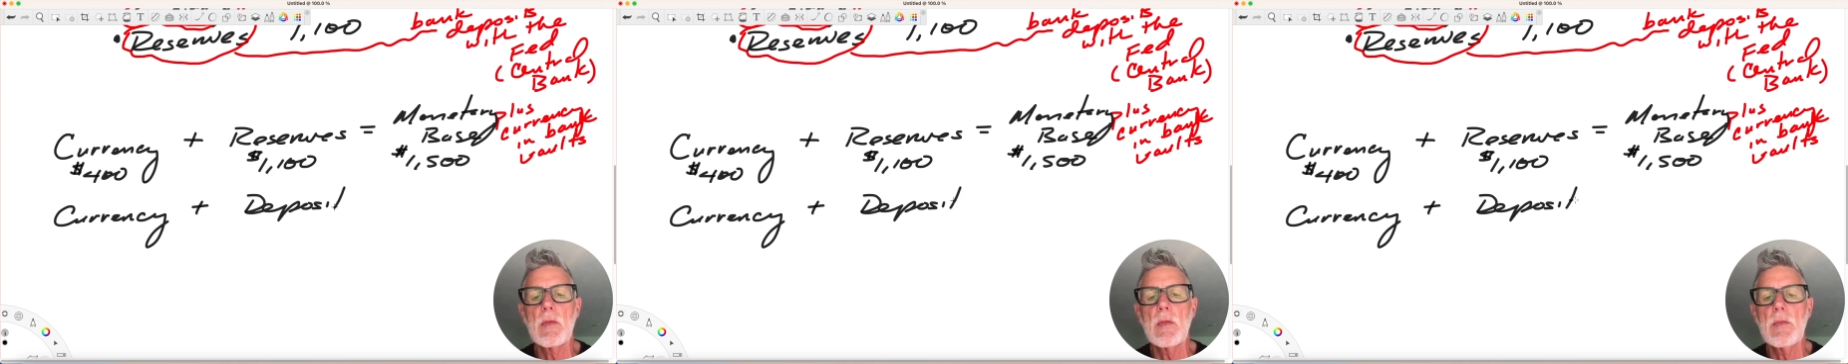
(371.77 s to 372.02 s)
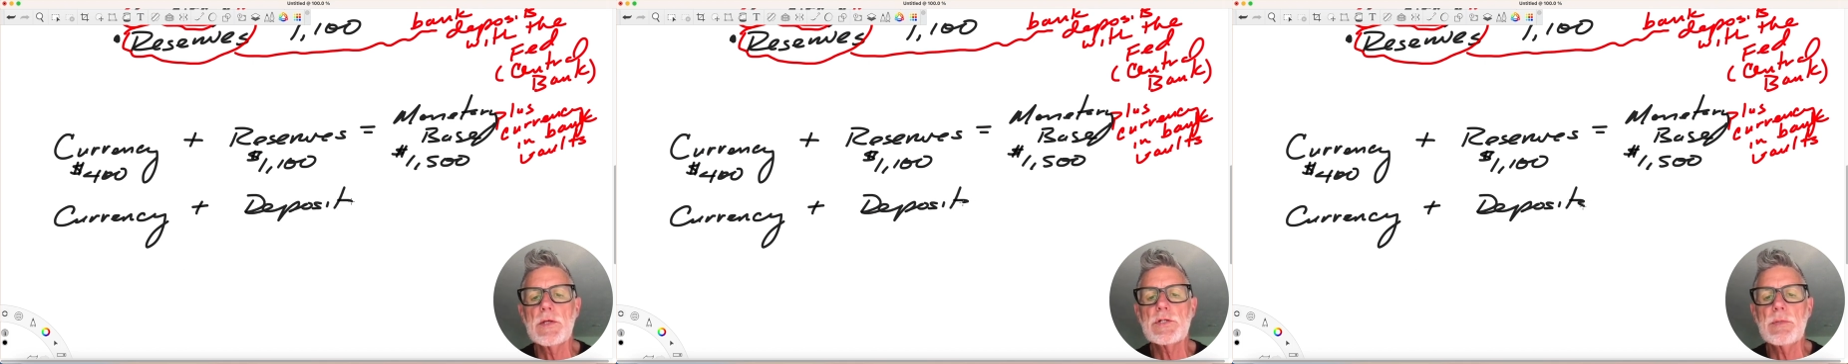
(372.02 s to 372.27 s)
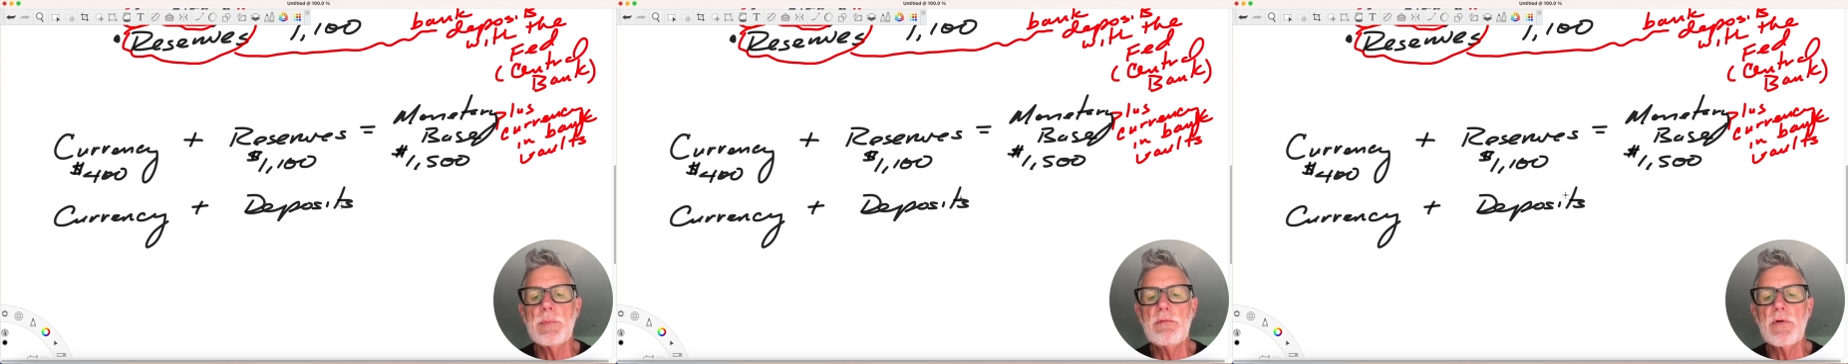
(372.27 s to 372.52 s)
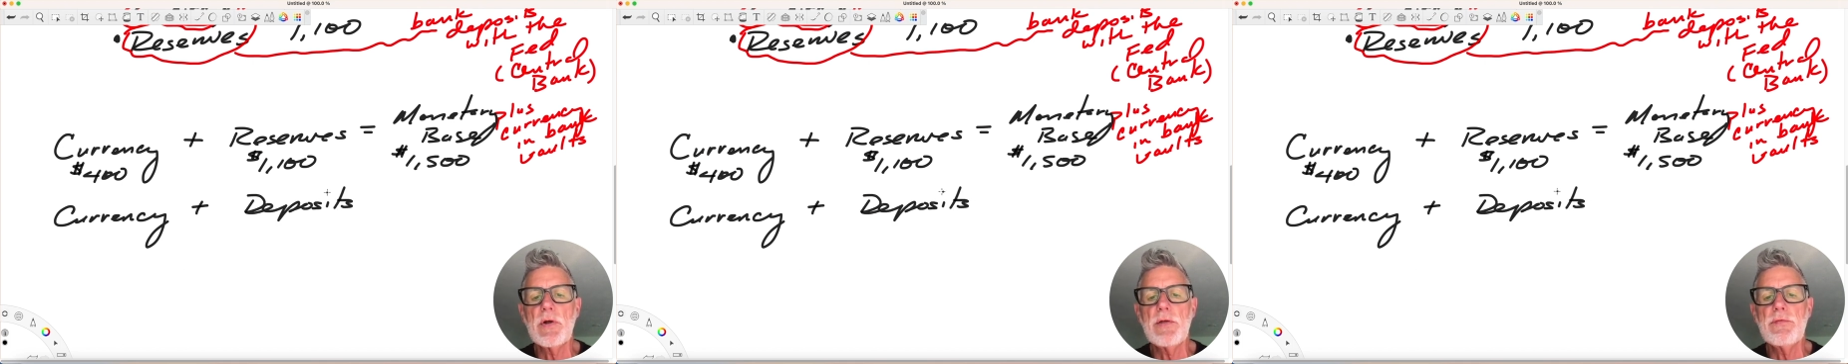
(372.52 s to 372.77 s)
this should be
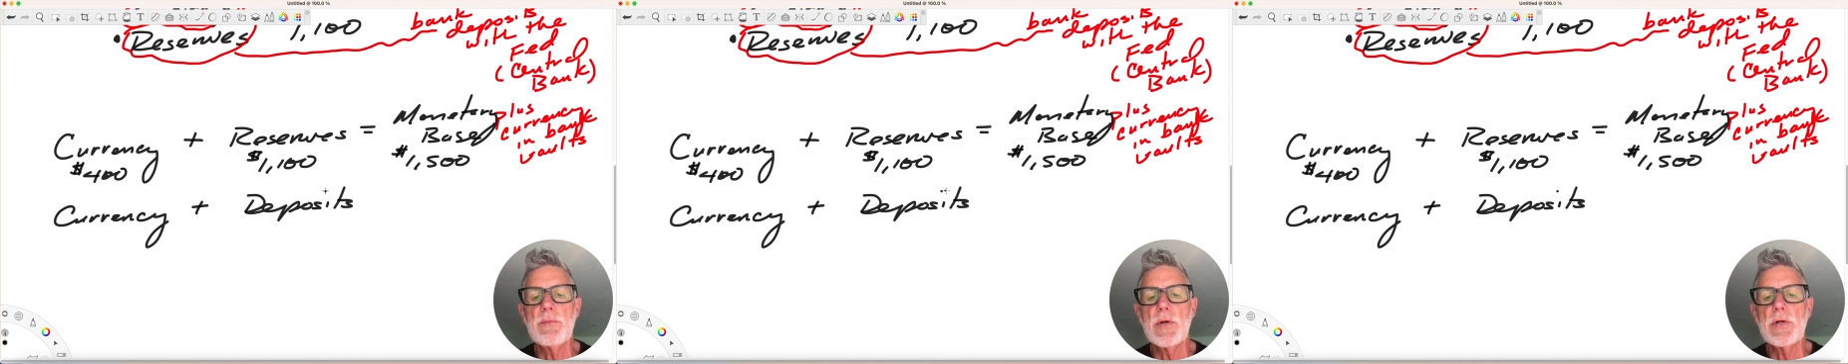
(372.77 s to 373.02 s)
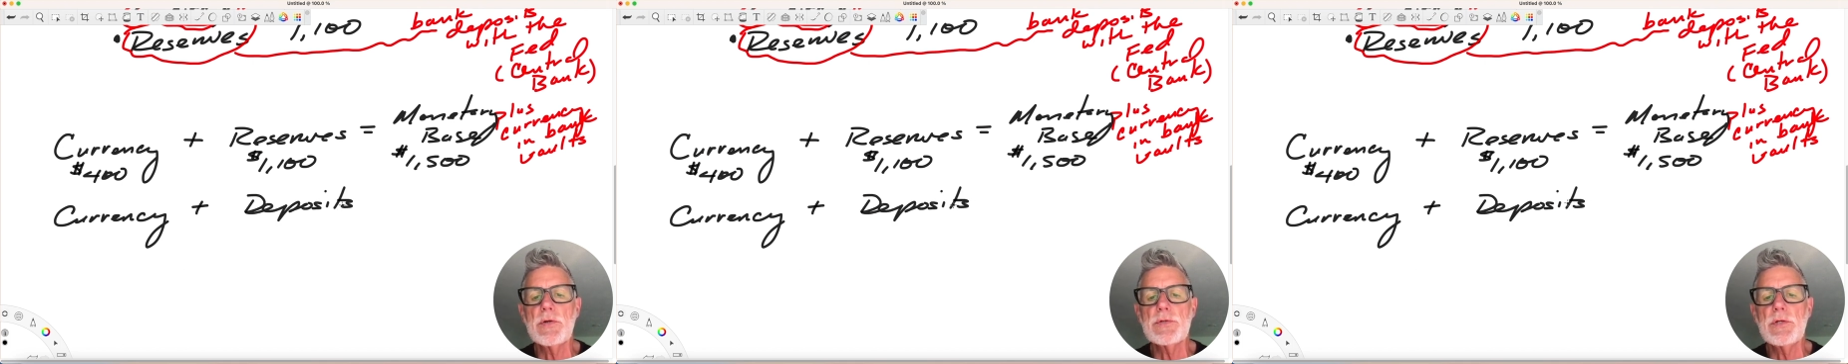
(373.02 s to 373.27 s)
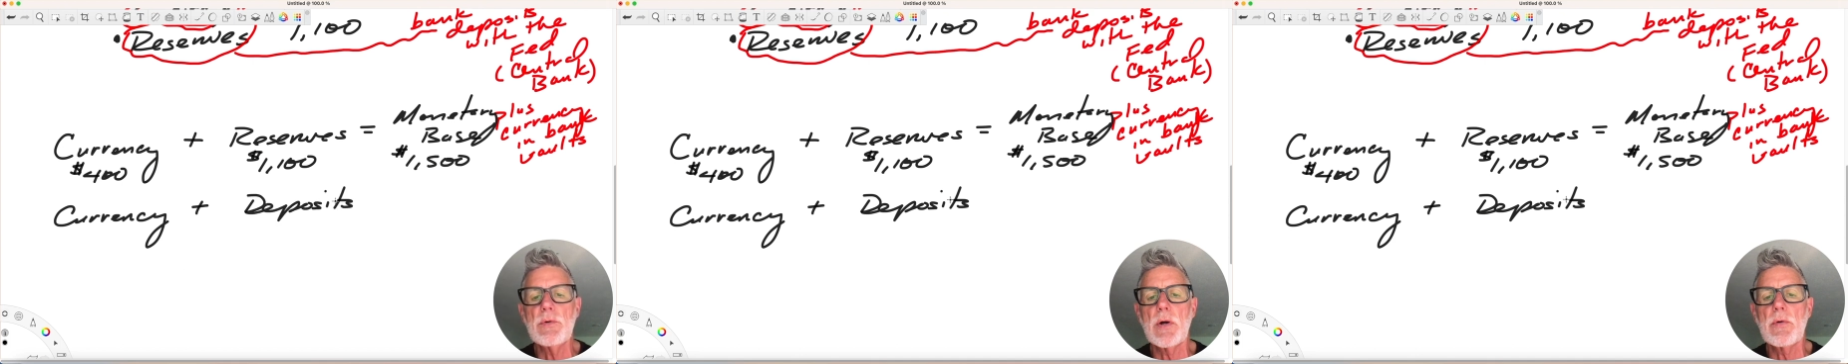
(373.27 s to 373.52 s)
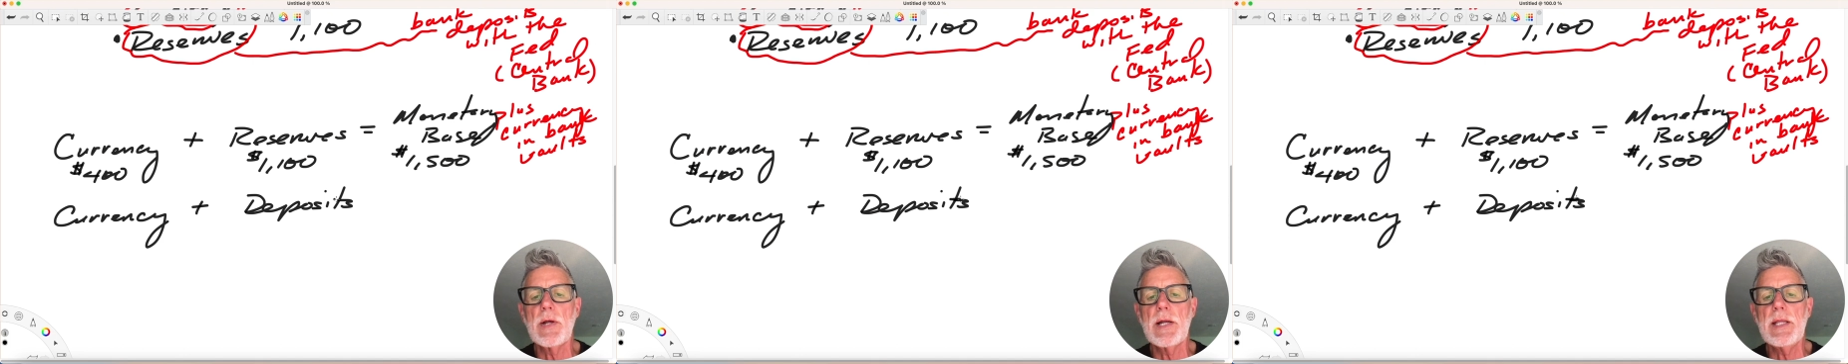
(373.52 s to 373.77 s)
very familiar to you
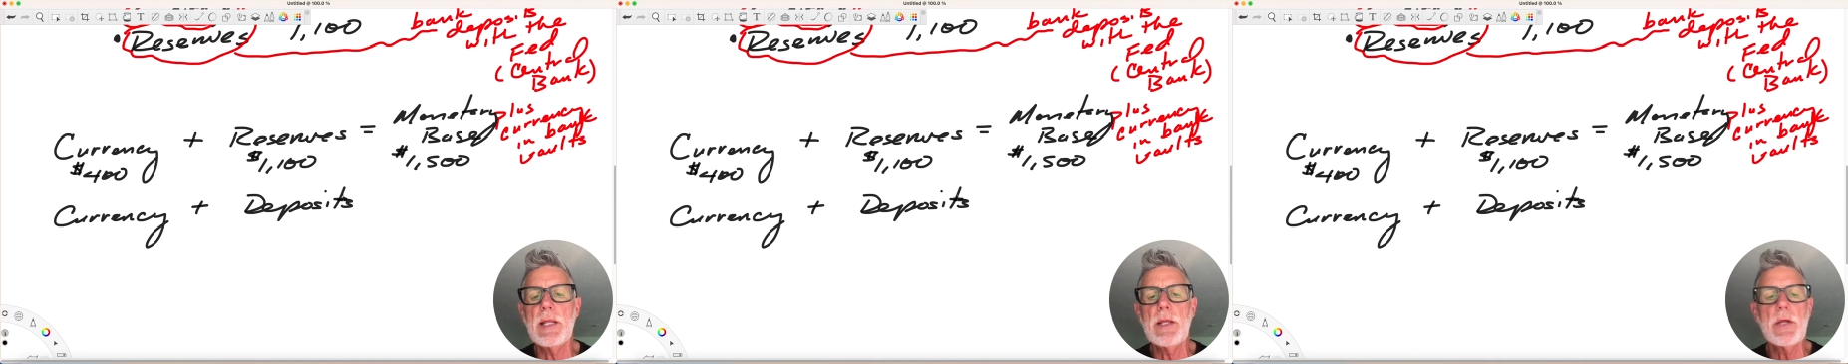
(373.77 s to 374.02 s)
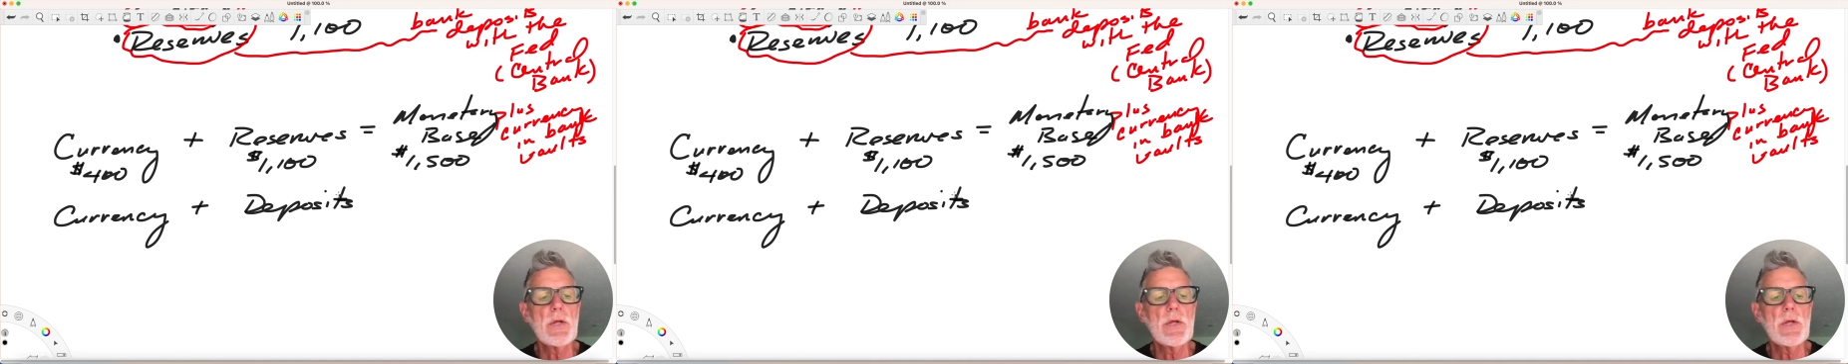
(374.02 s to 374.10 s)
already.